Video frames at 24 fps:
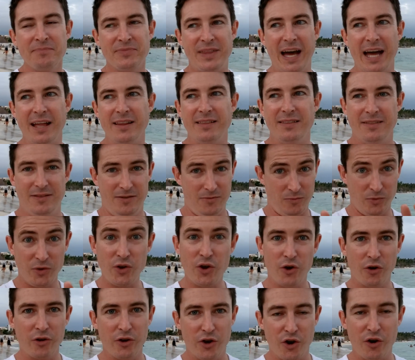that
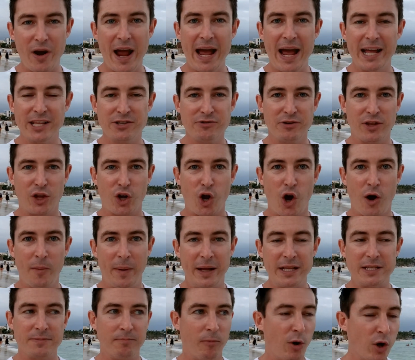your answer in the
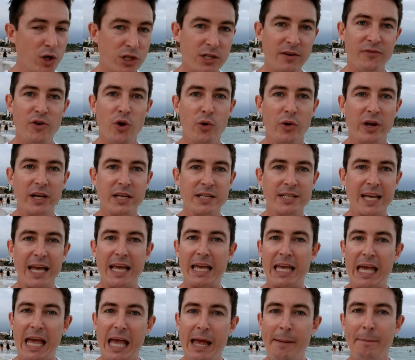comments, most of you are gonna say
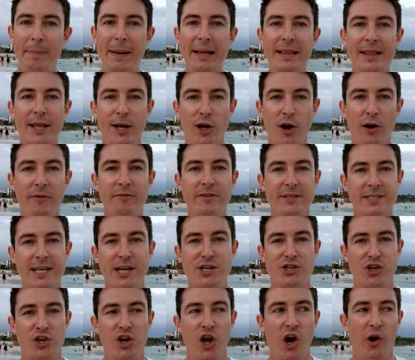keeping the
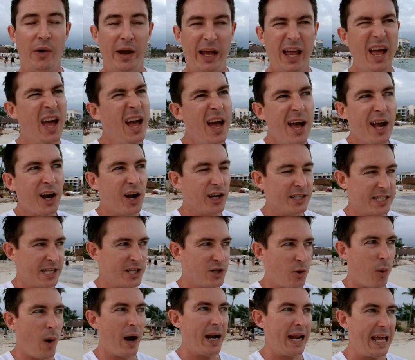conversation going, because it's
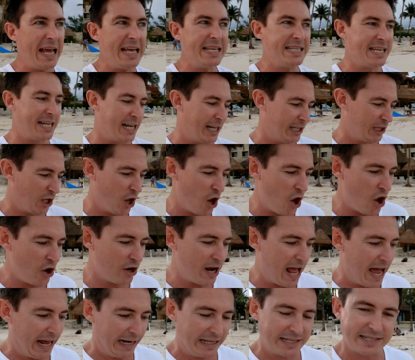quite easy to
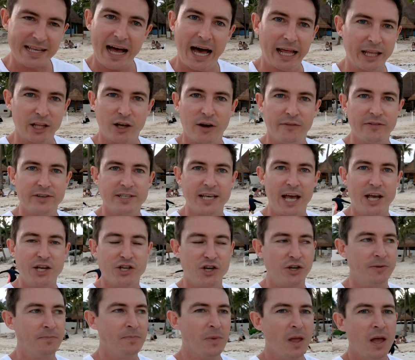learn how to start the
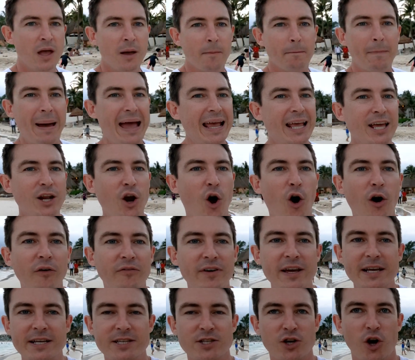conversation, make an
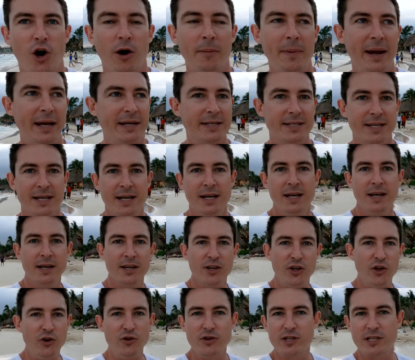obvious comment,
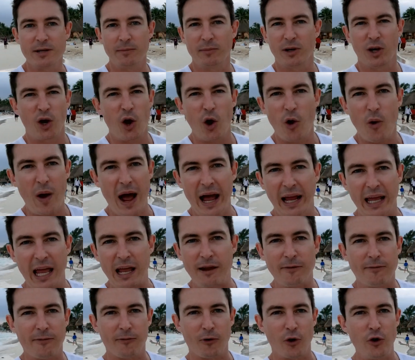use some
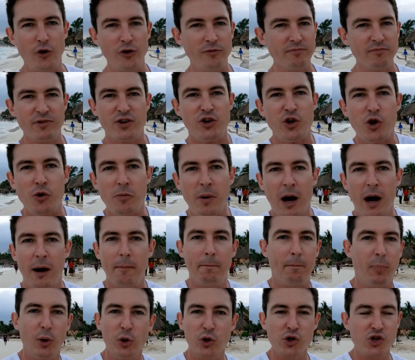low-hanging fruit, humor,
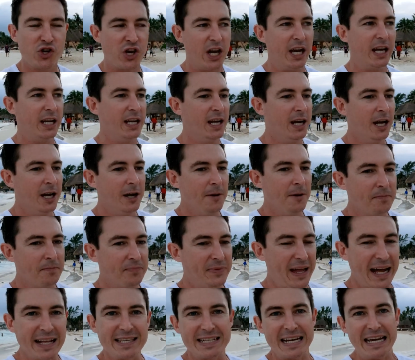bullshit.
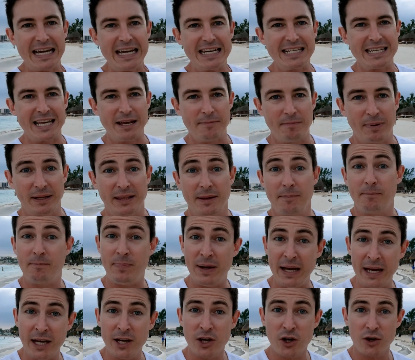That's easy. But the
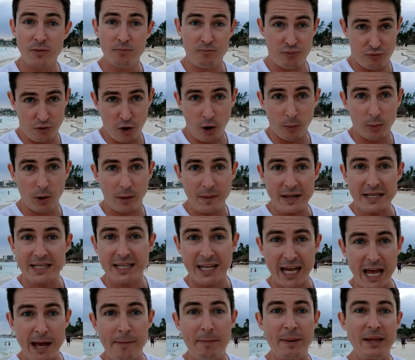big problem is
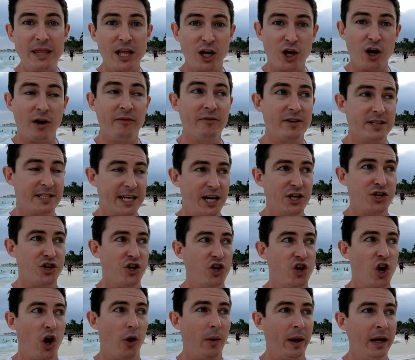keeping the
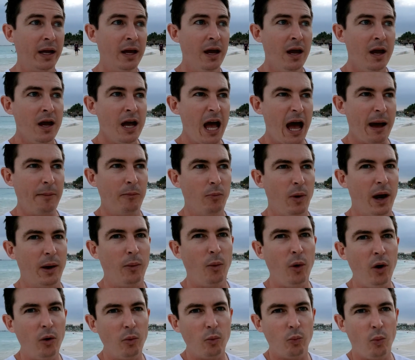conversation going. And
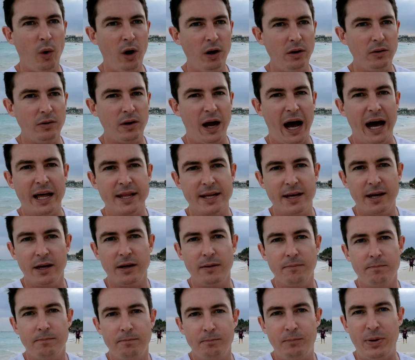what other
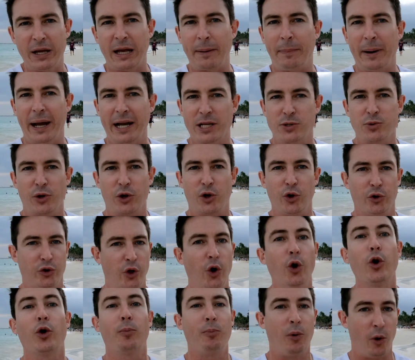pickup artists would have called
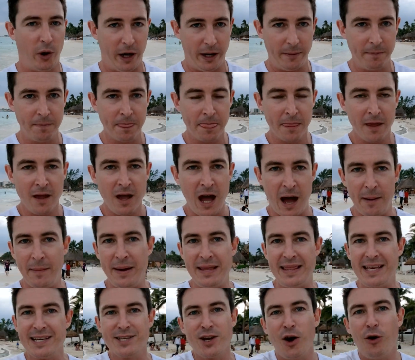the hook point? I
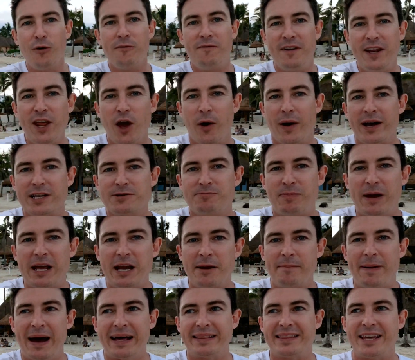mean, this whole video has
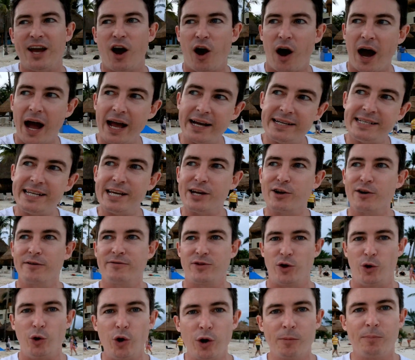been about the idea
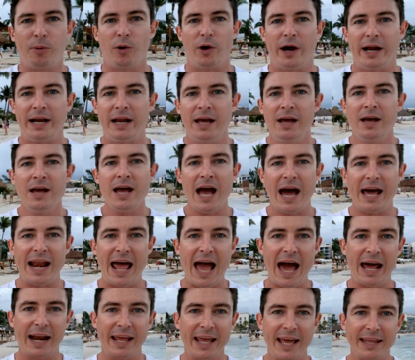of the hook point and
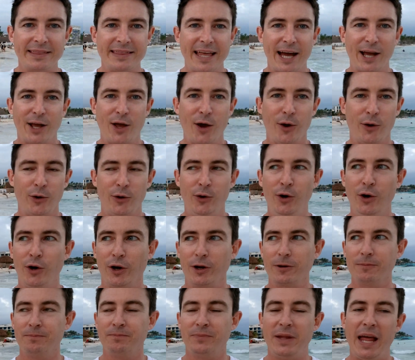how to get that girl to
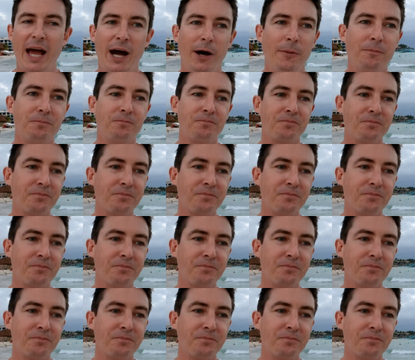hook. Now,